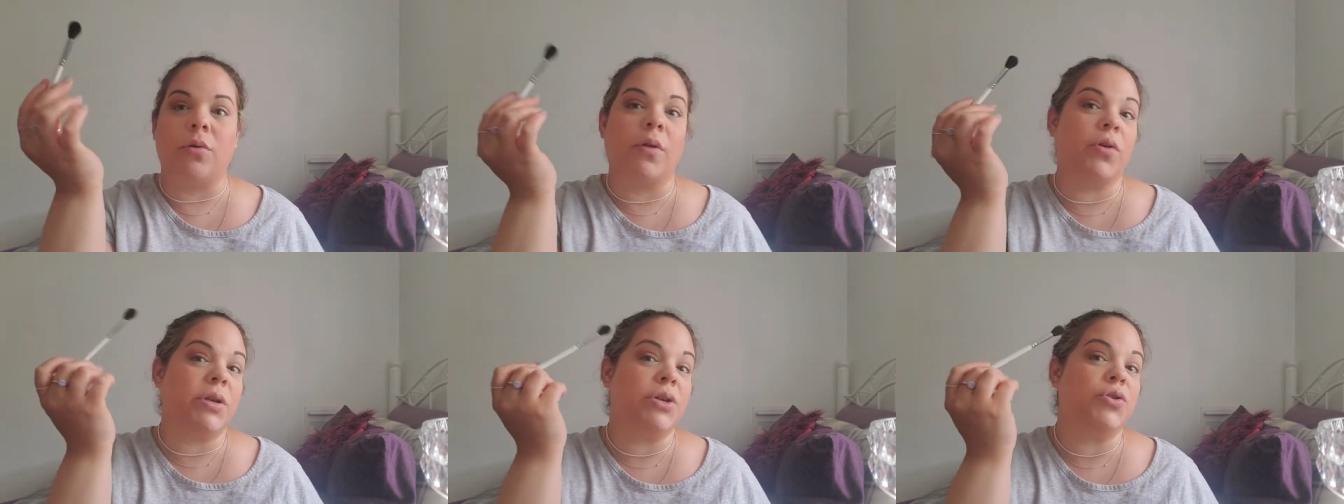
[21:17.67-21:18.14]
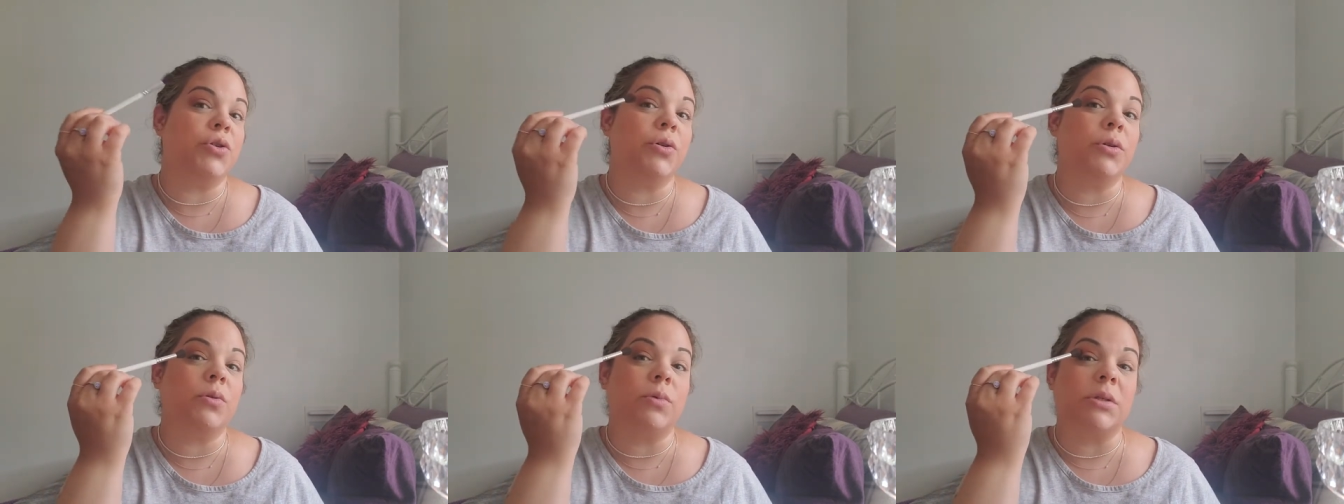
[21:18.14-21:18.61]
their teacher
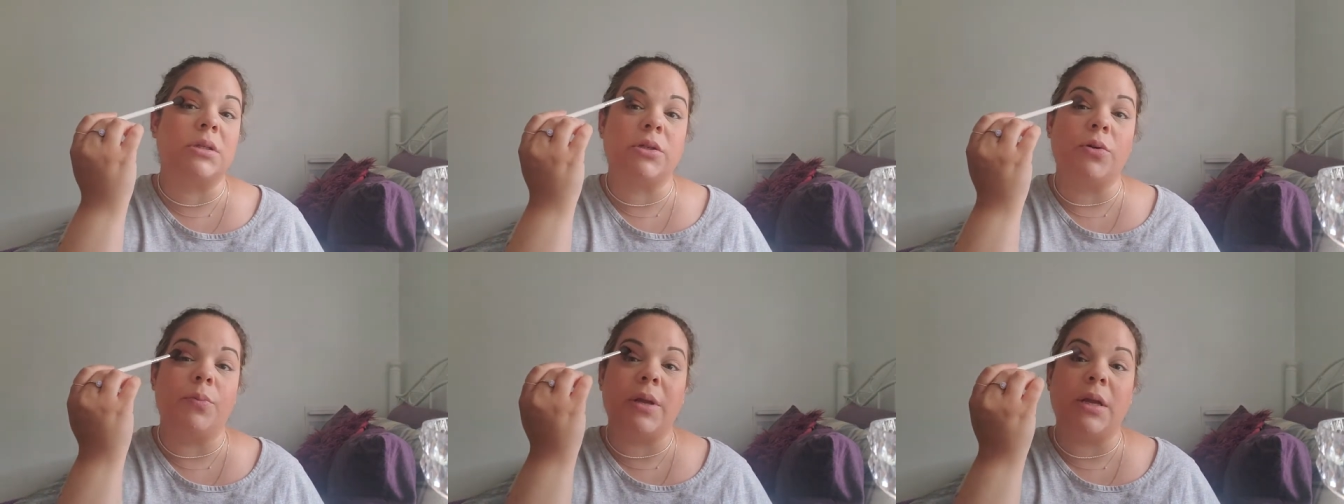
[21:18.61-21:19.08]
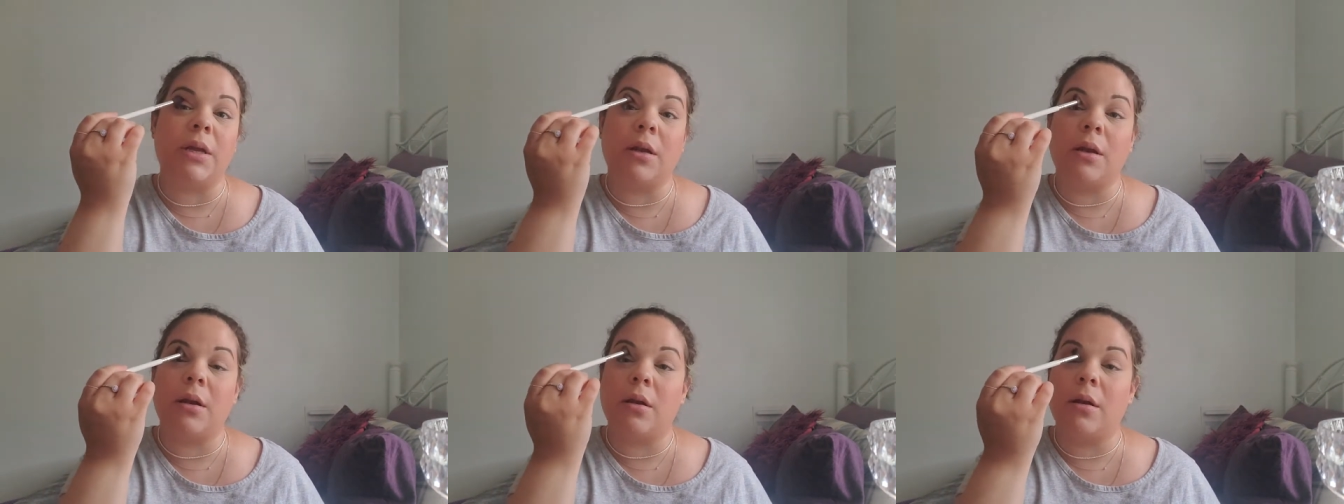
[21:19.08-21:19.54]
will still be
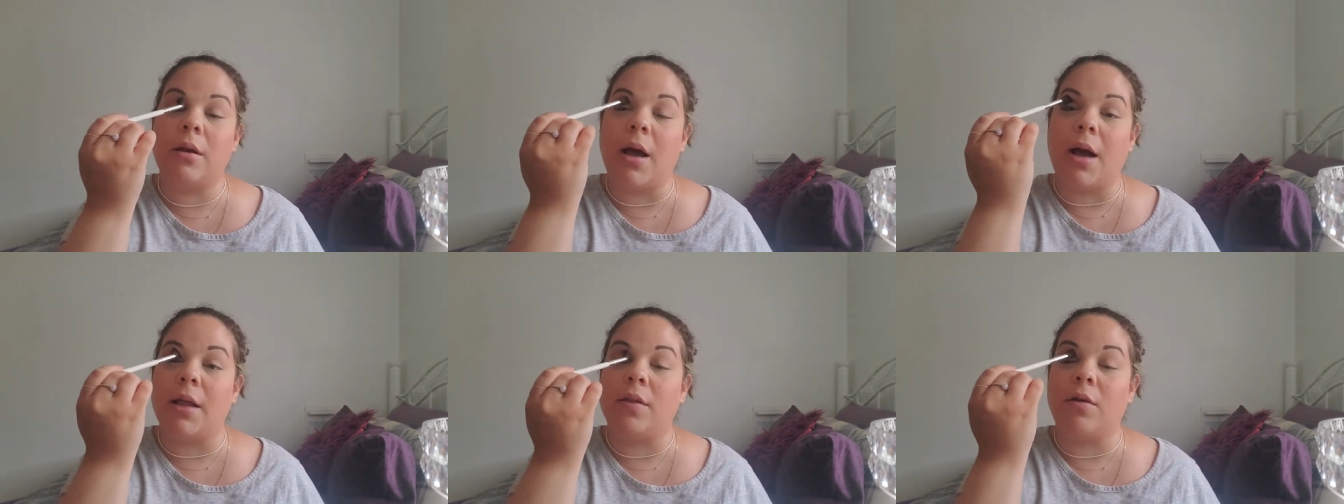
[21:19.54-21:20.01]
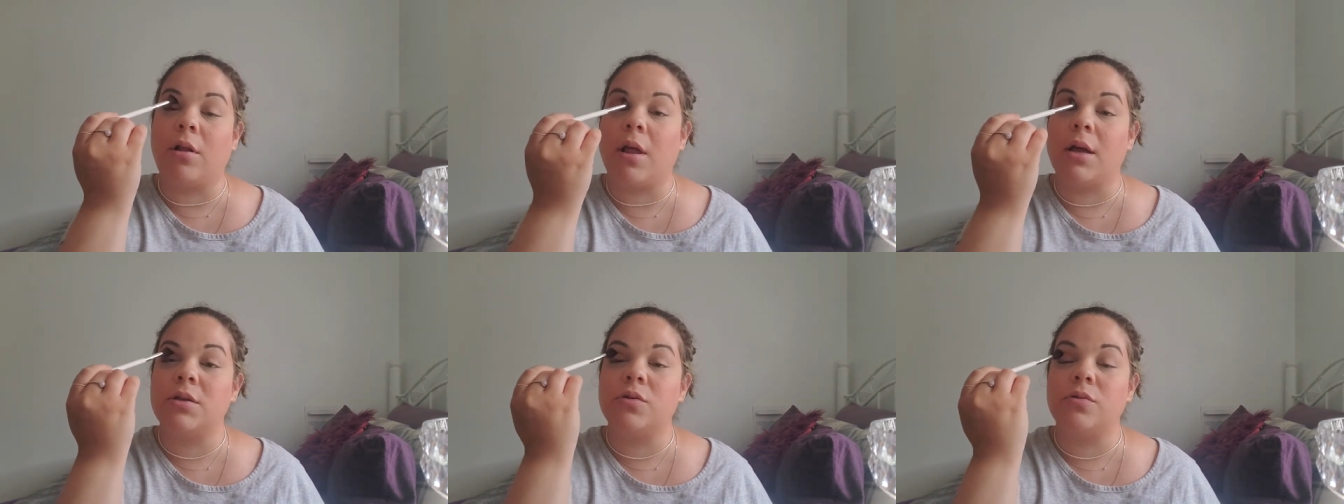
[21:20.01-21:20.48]
not in the
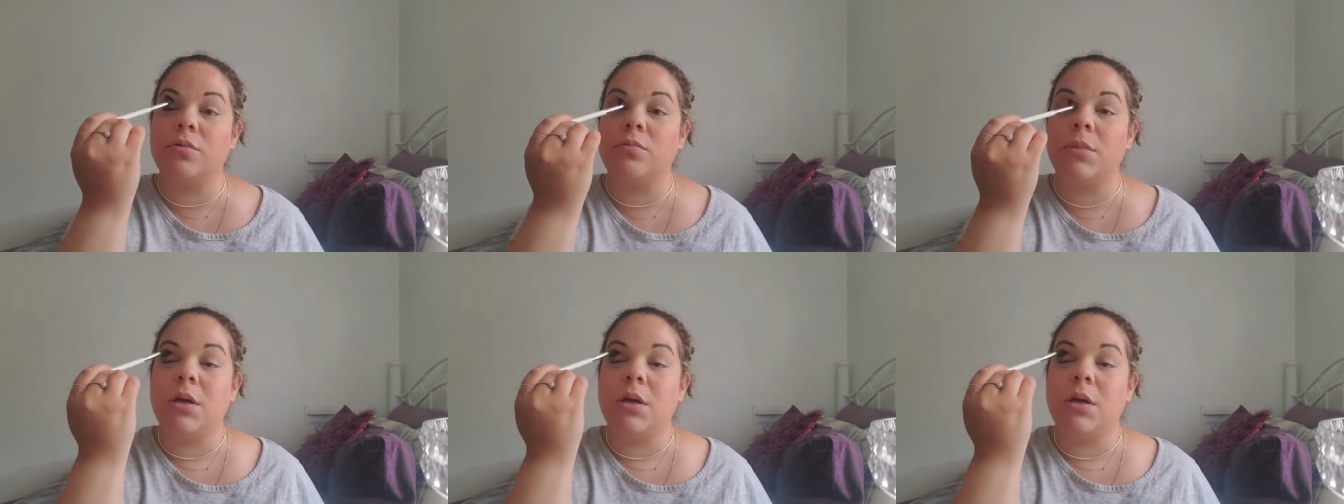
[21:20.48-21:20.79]
classroom.